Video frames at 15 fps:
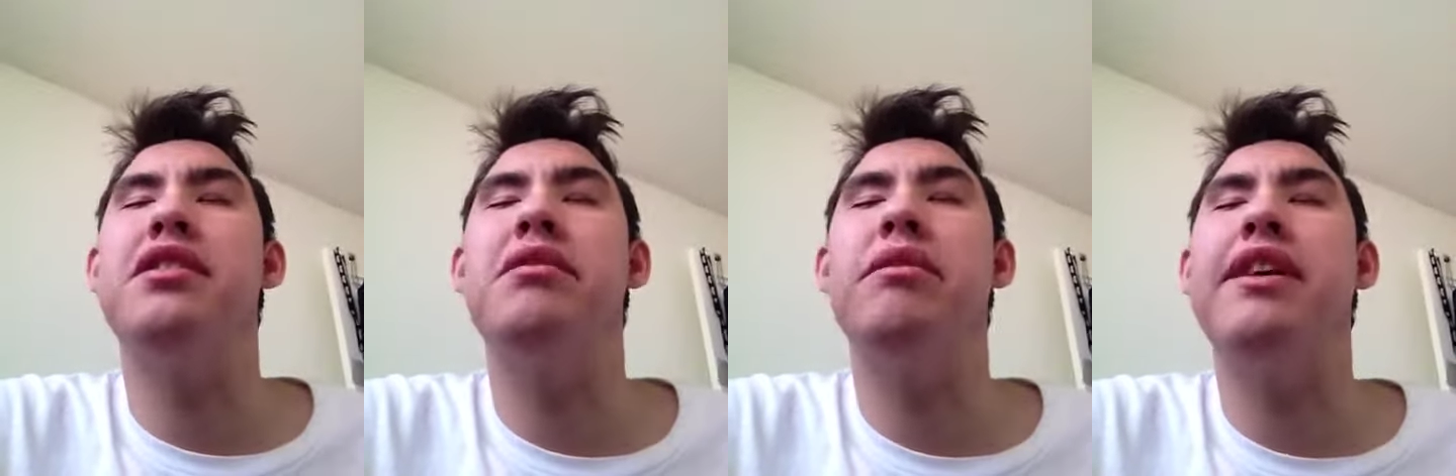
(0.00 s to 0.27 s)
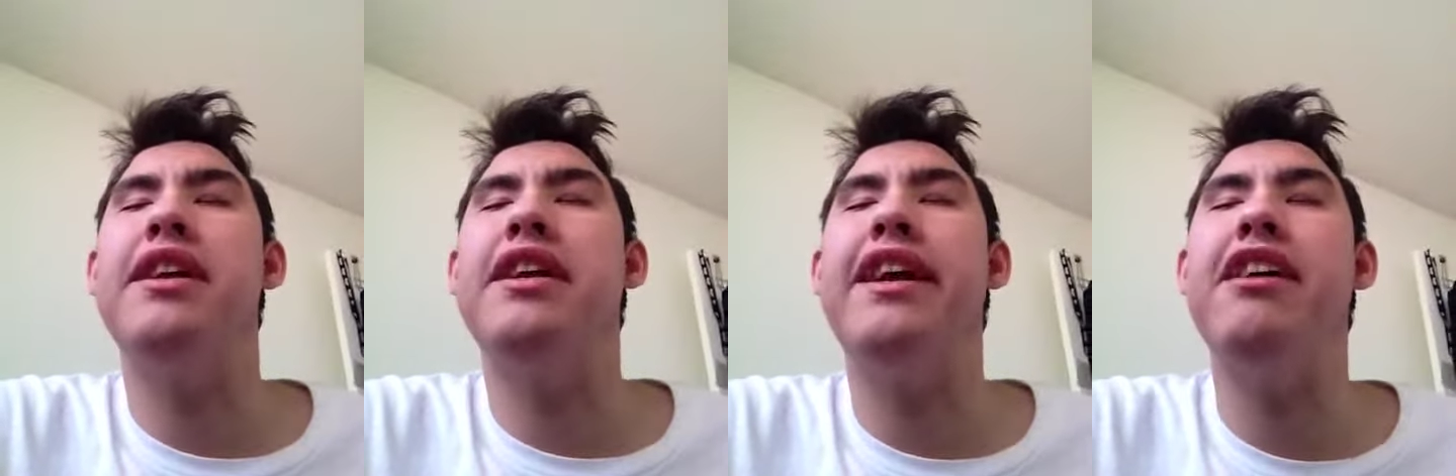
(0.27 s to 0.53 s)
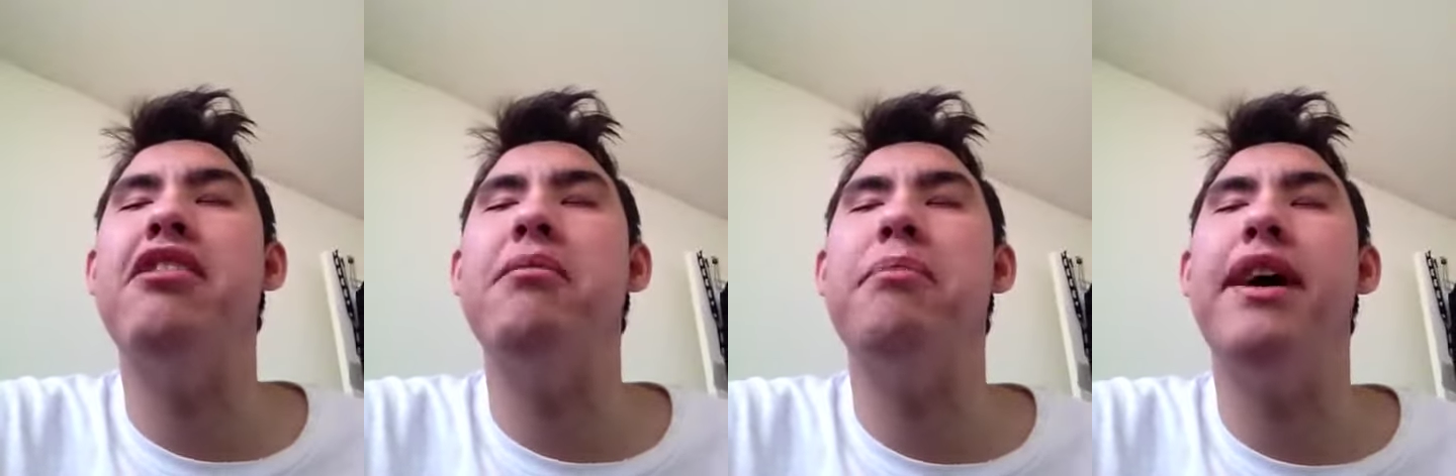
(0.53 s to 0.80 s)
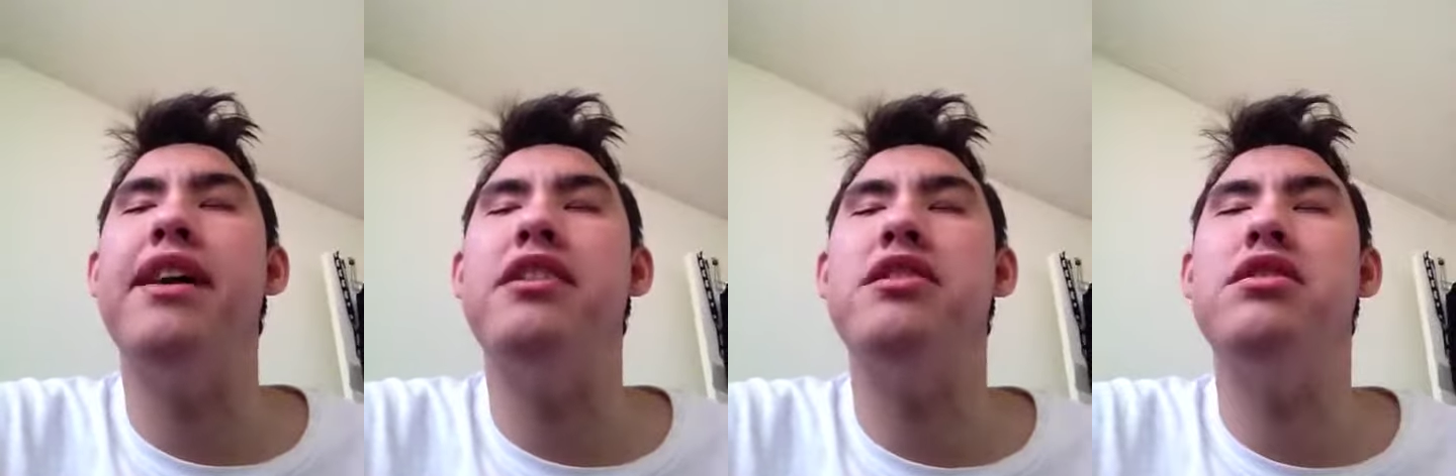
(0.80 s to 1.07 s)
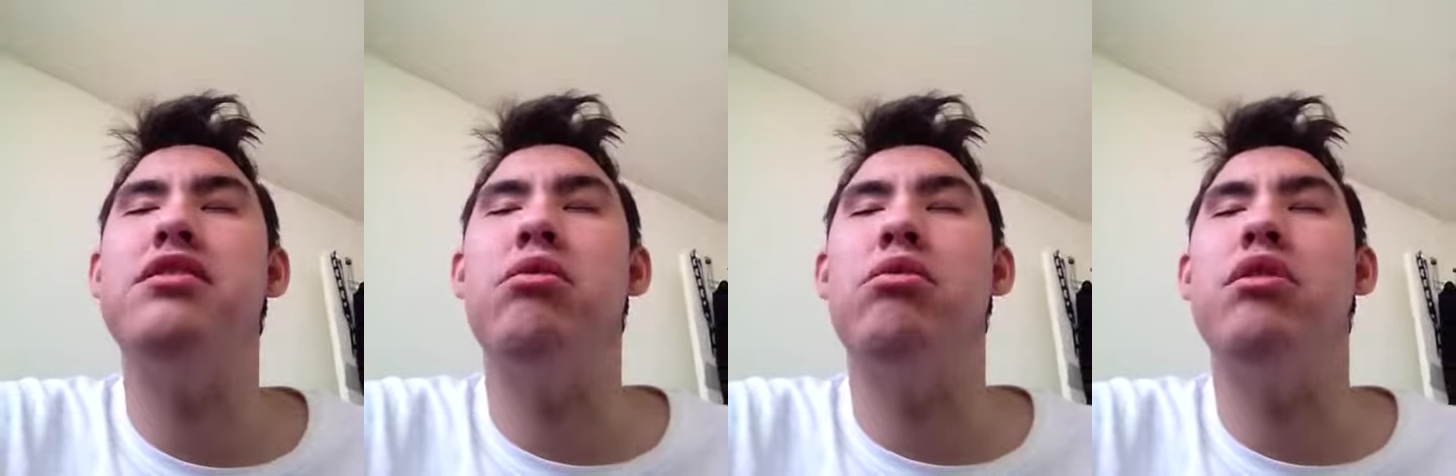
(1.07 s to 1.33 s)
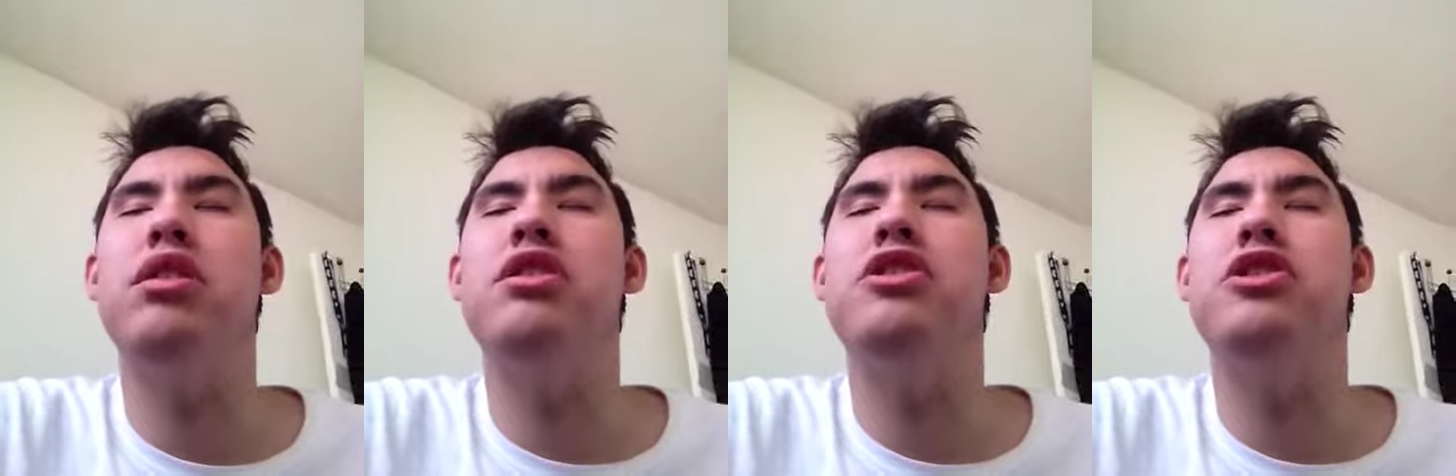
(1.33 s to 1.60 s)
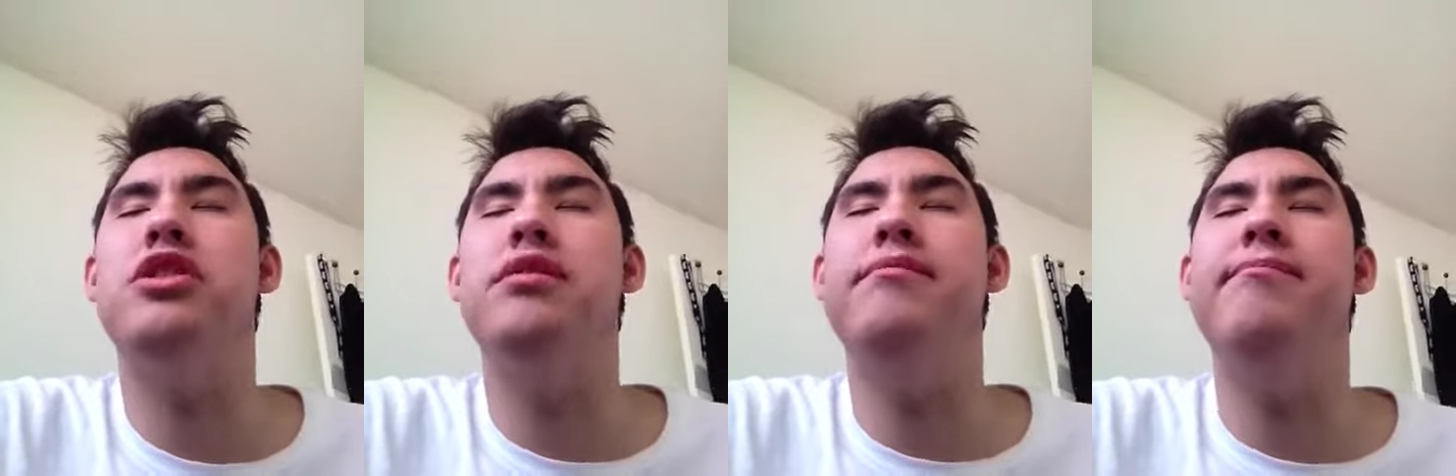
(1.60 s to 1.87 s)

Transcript: You don't get a terabyte of storage.